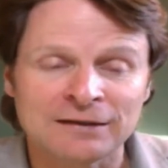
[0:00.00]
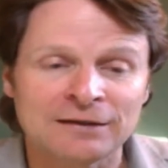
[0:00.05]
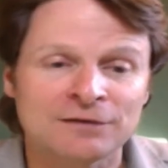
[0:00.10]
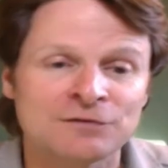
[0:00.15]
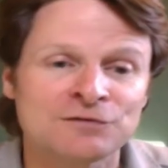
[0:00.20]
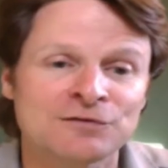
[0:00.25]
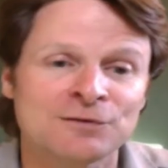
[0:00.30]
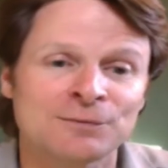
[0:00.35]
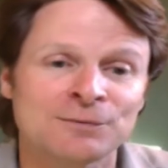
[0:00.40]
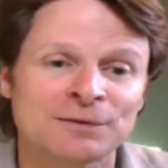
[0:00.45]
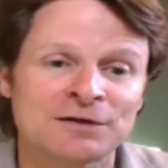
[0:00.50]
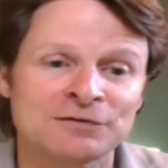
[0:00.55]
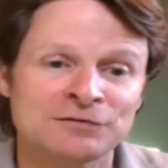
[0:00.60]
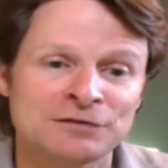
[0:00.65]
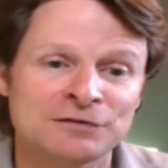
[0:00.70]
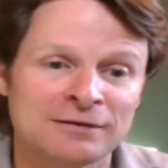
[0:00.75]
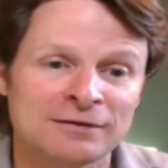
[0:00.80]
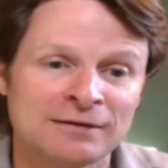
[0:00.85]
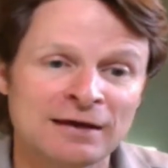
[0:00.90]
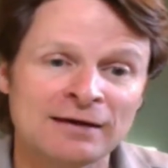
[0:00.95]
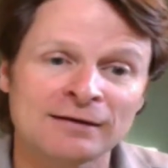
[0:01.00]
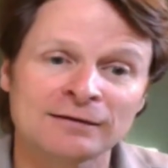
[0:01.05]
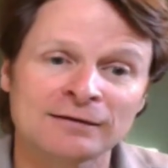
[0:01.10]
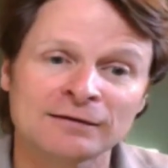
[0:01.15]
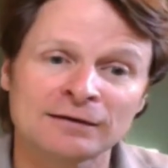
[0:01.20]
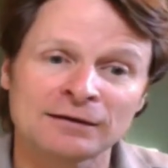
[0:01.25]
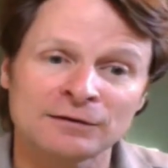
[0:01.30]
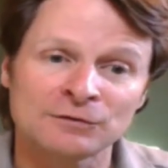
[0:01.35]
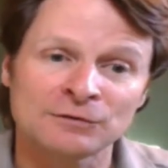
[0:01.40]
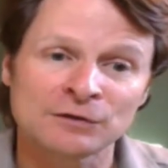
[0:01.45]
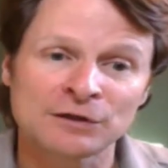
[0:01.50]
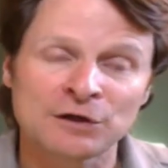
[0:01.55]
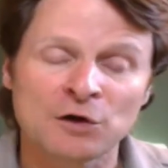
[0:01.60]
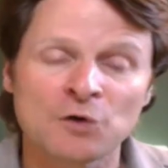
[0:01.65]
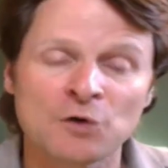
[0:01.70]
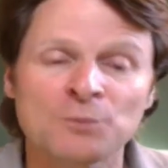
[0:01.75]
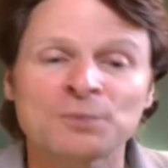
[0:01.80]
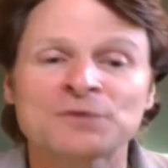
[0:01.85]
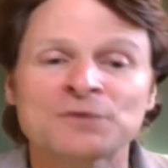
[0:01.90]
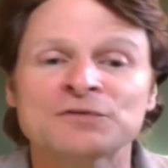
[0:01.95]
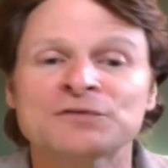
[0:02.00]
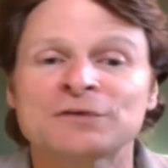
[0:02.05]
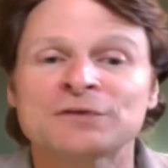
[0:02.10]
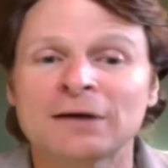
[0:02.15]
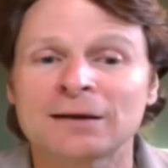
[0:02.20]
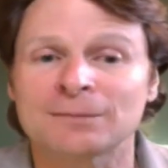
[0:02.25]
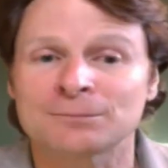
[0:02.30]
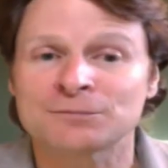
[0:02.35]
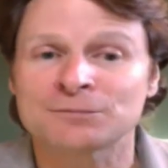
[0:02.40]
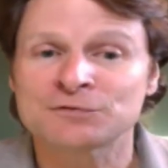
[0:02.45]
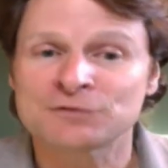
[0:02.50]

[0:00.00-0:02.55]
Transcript: And so when I say that, it kind of really opens it up.